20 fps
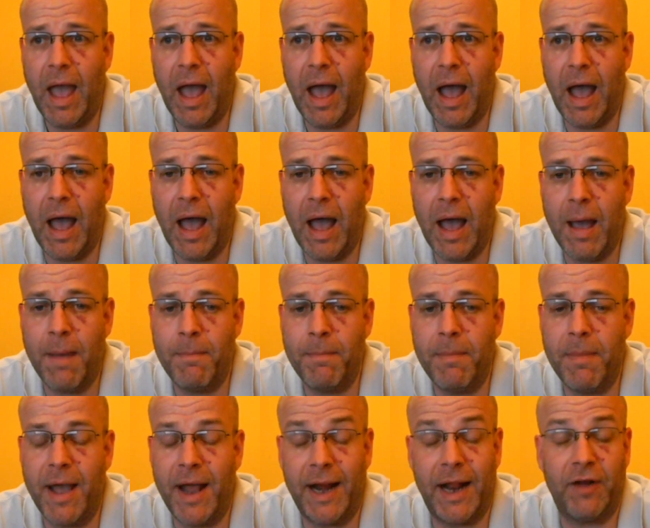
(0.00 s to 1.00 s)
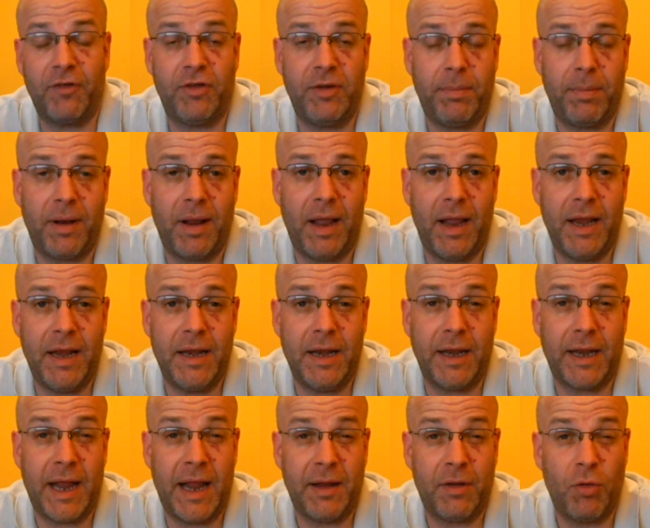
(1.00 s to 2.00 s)
and actually playing
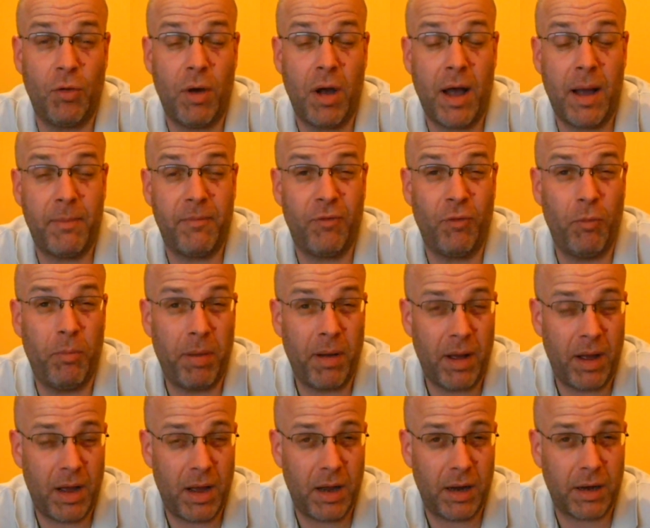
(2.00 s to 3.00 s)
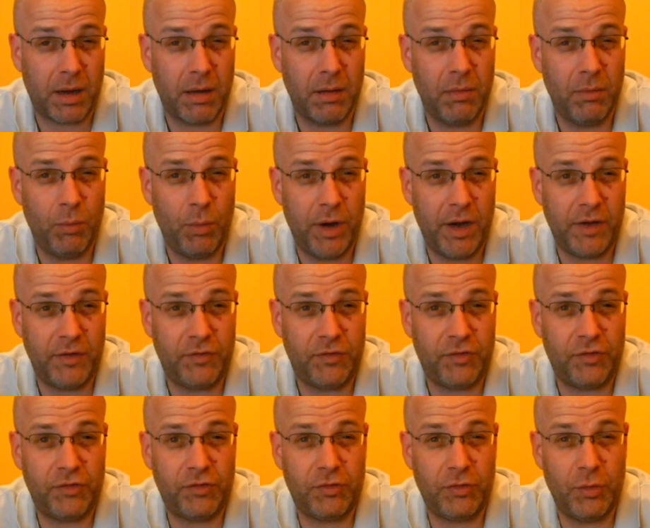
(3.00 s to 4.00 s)
a game called Harmful Park,
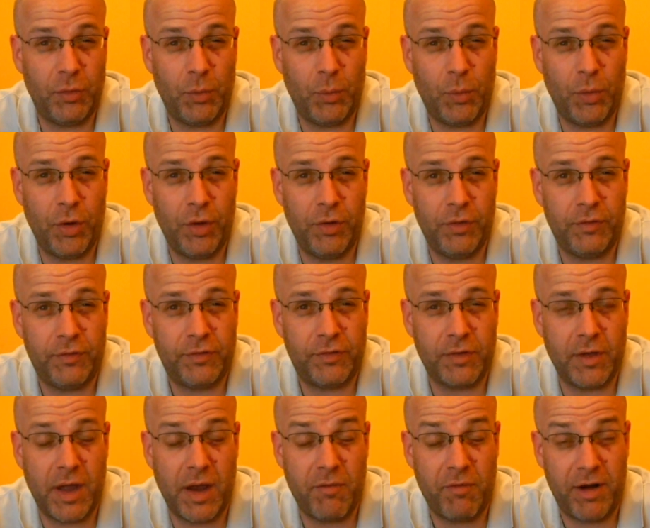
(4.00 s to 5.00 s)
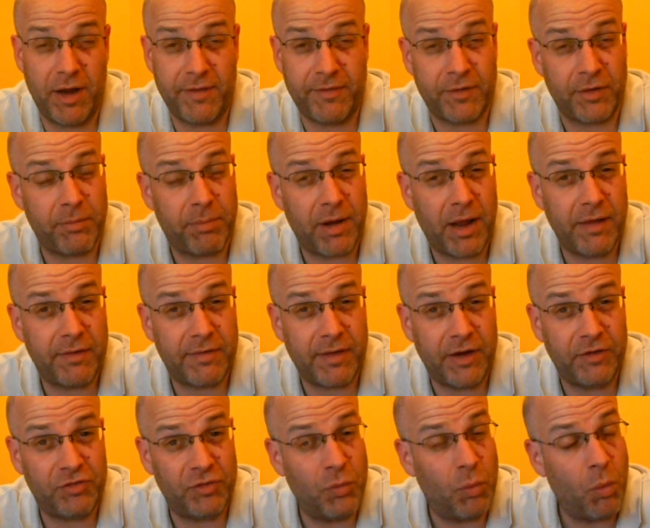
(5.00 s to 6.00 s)
which was released on the
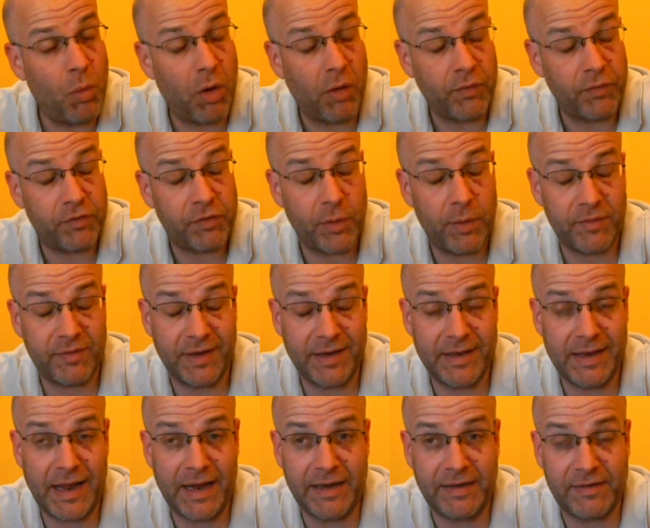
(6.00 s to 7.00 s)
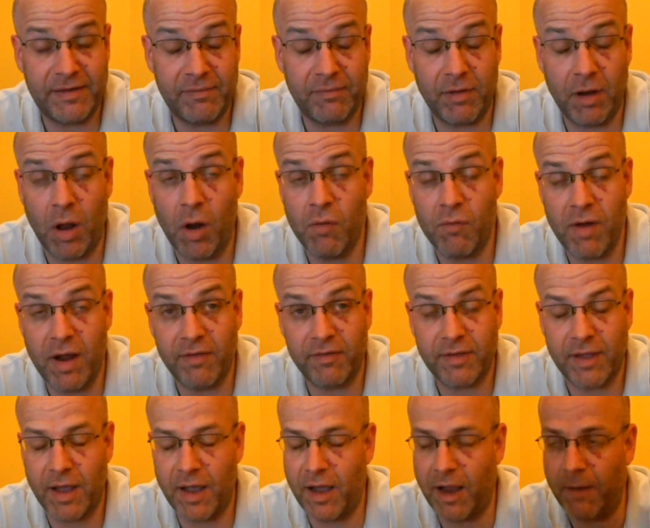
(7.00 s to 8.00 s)
PlayStation 1, so it's a native
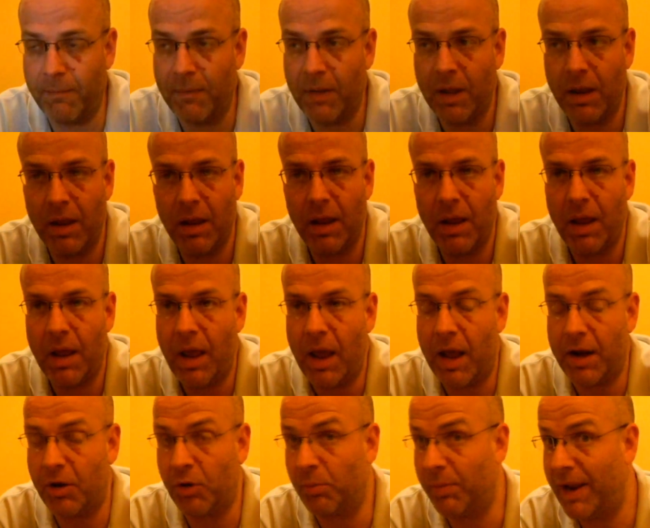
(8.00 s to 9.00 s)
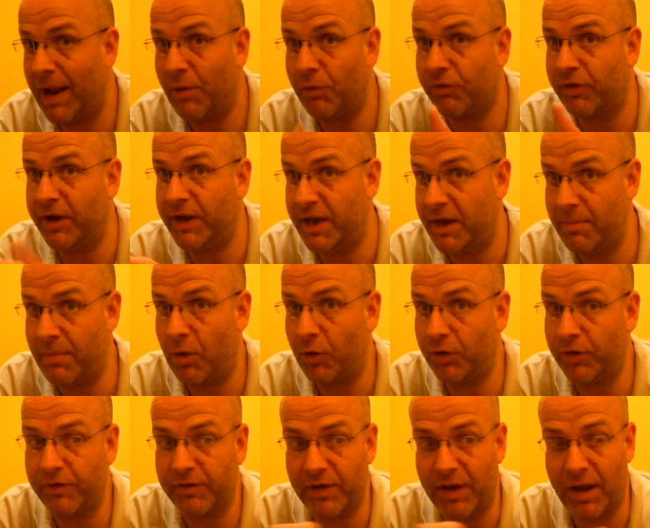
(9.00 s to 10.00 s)
low-res game. And on my LCD
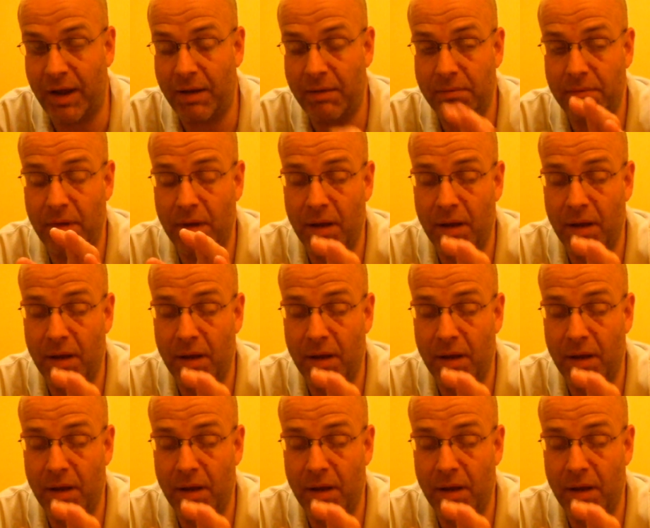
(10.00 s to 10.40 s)
monitor,